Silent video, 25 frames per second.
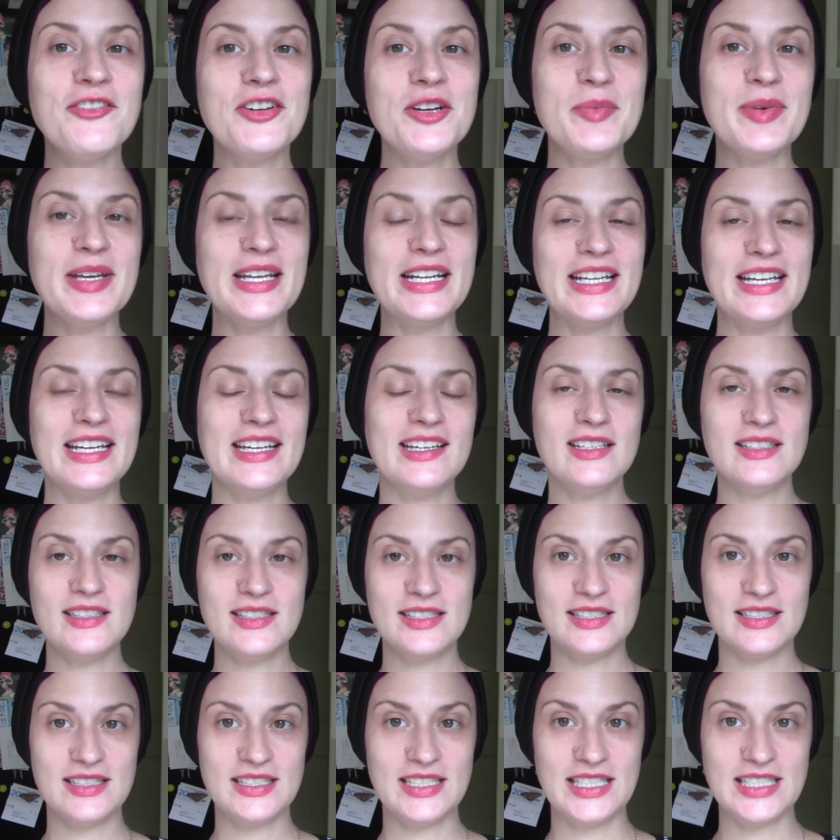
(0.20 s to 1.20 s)
everybody,
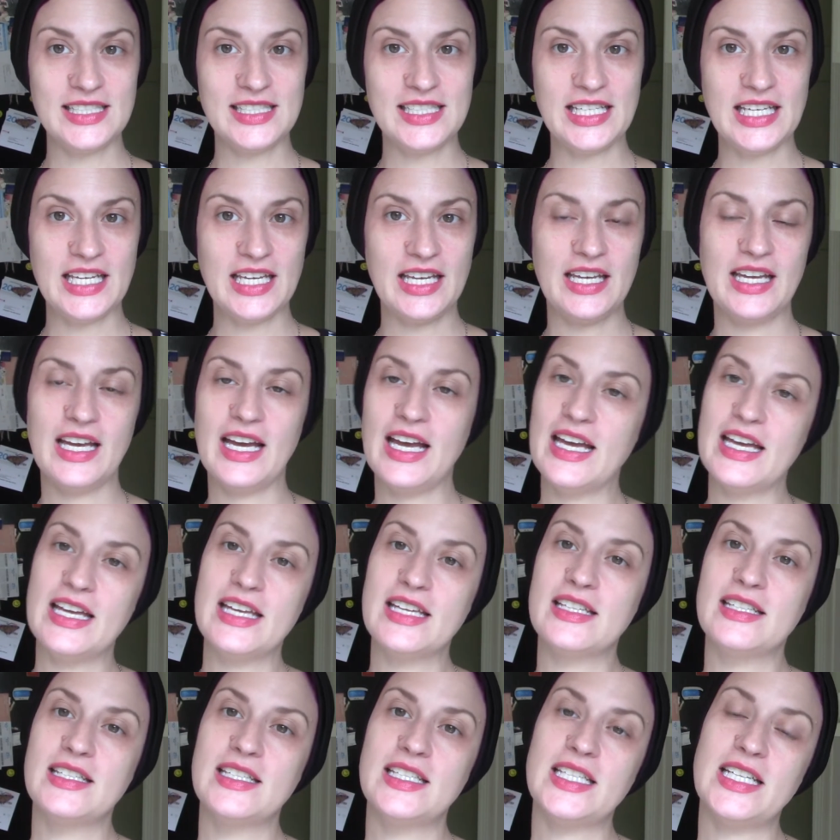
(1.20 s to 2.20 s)
it's Dizzy,
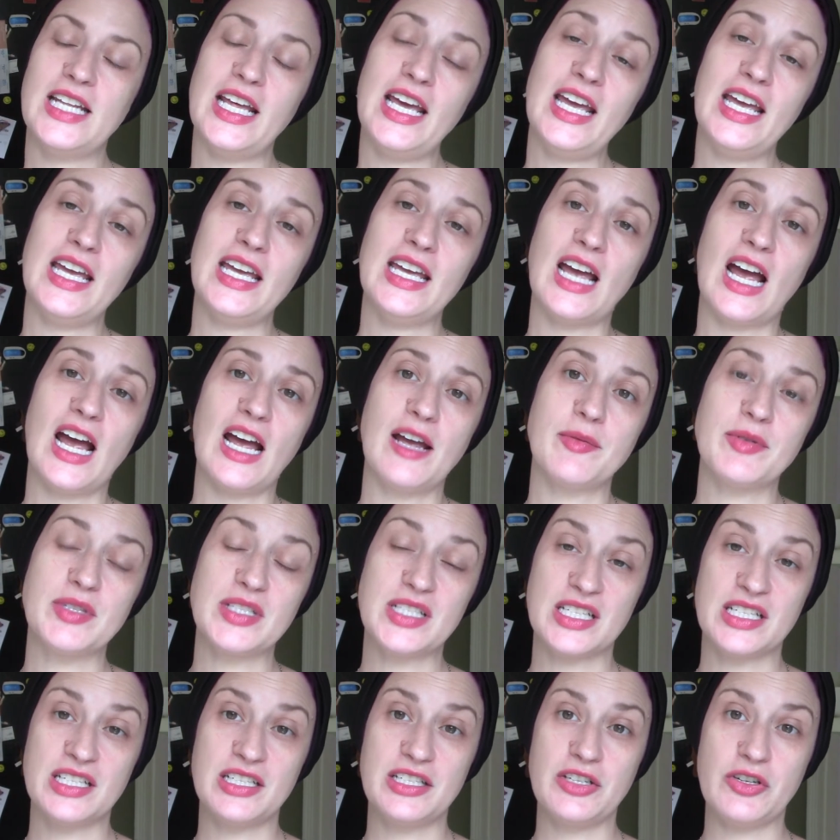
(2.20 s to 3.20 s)
and today I was
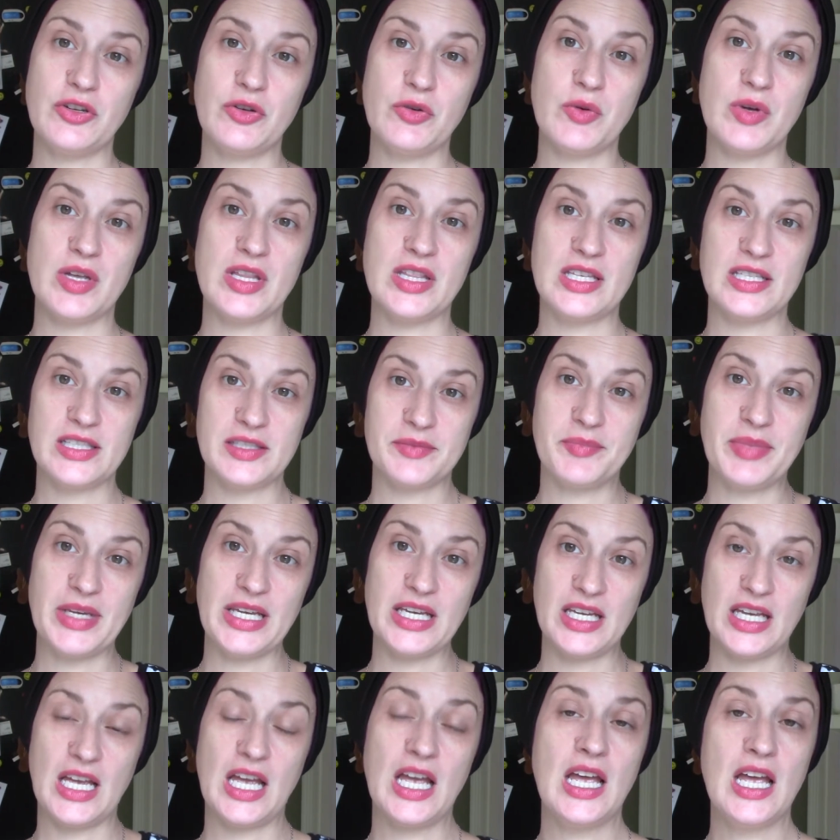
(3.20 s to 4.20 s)
going to do this
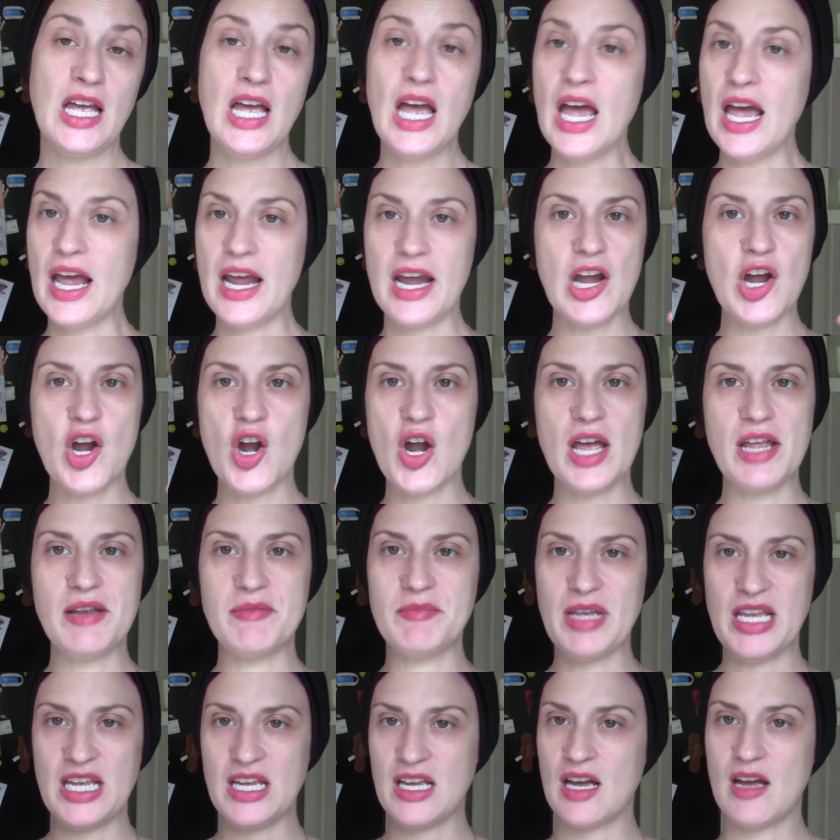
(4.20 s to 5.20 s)
big hair and
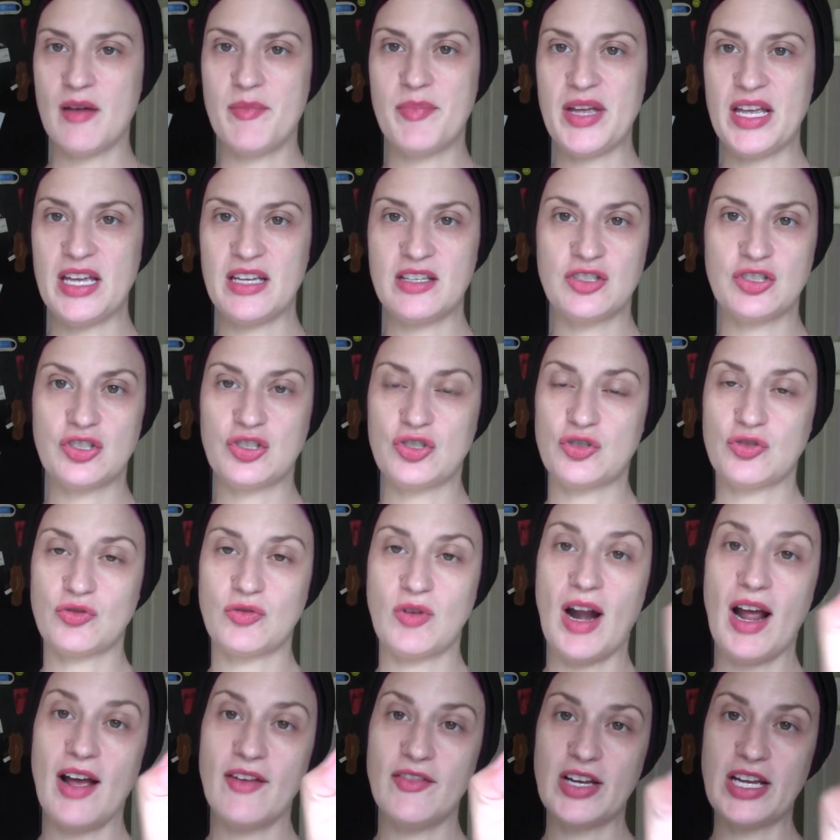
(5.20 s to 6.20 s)
makeup
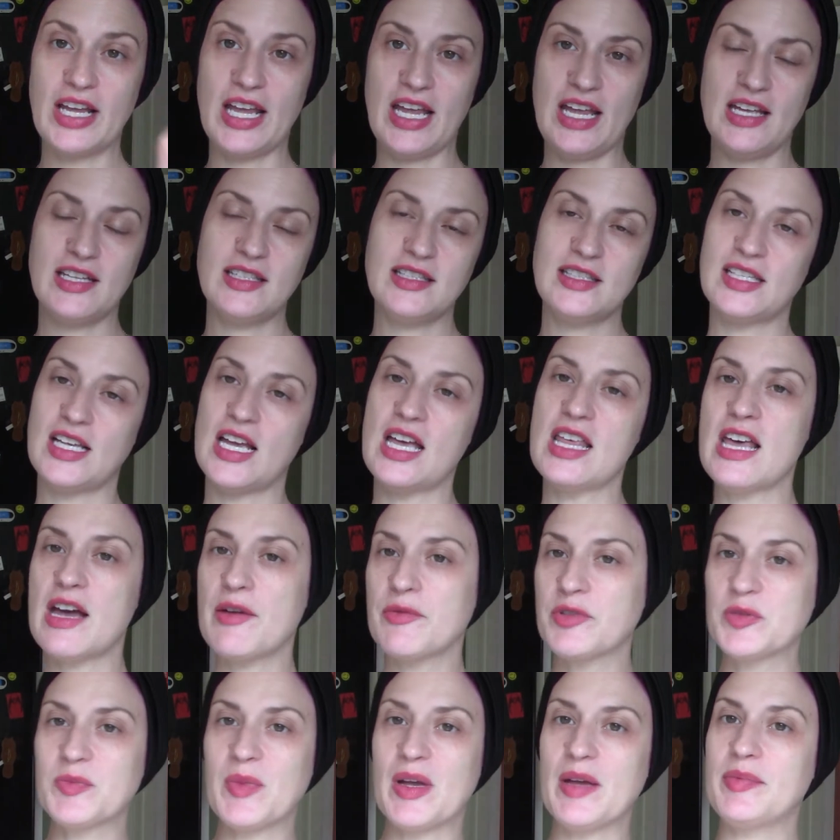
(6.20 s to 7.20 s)
extravaganza. That
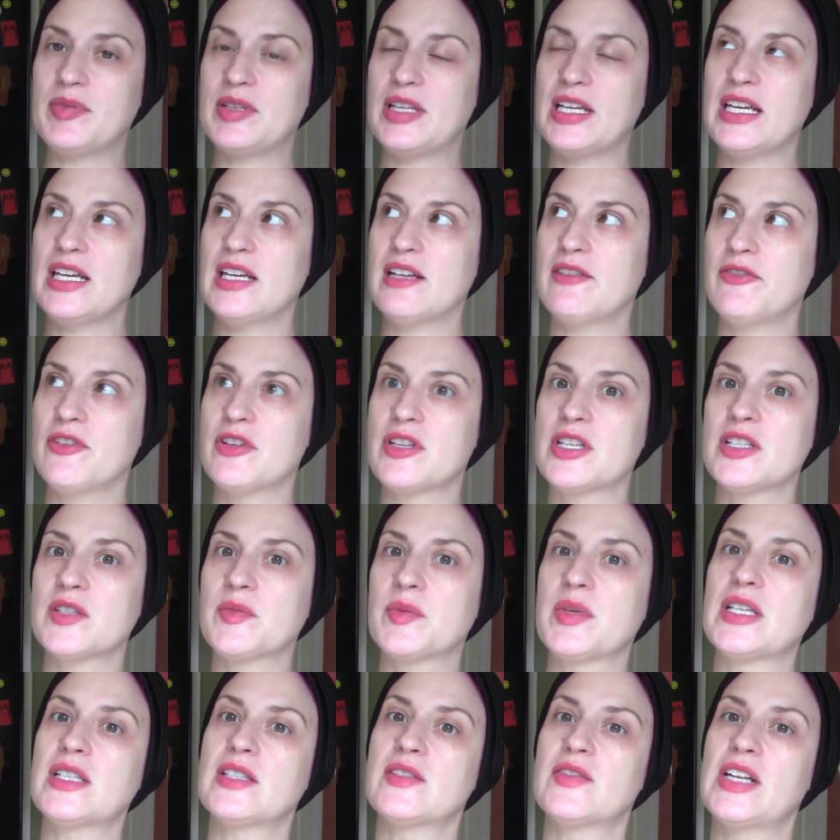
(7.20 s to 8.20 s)
was my plan for this
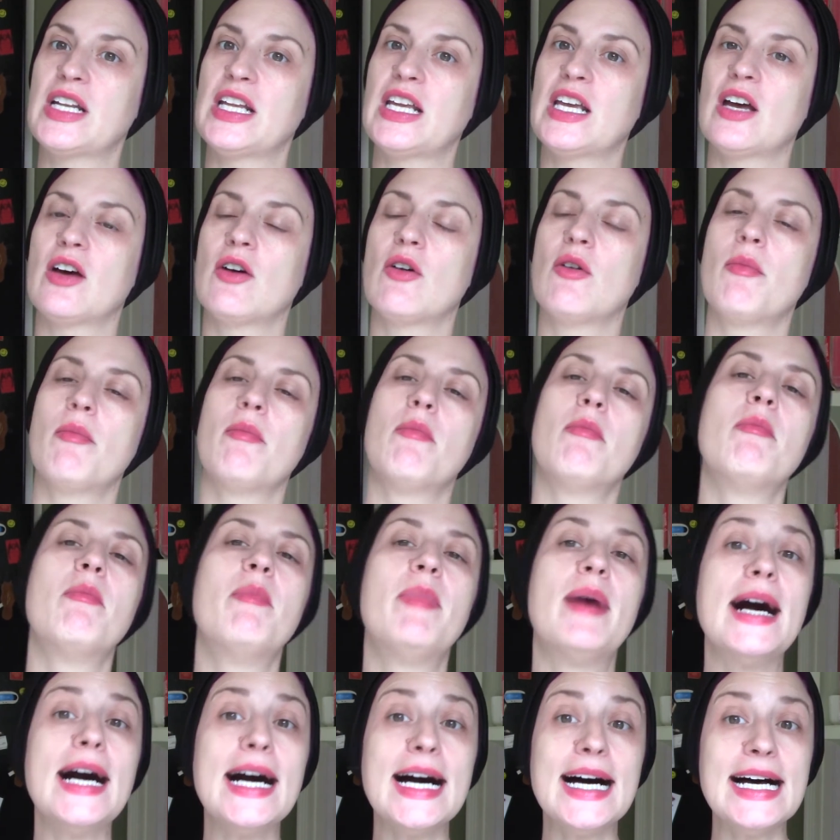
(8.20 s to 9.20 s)
week's video,
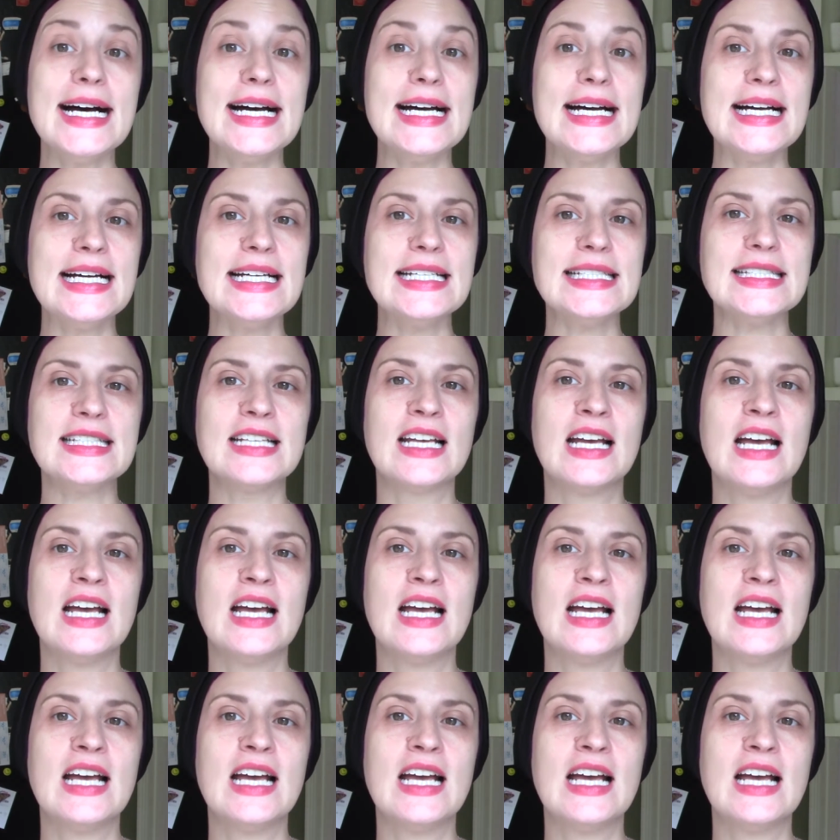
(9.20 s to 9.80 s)
but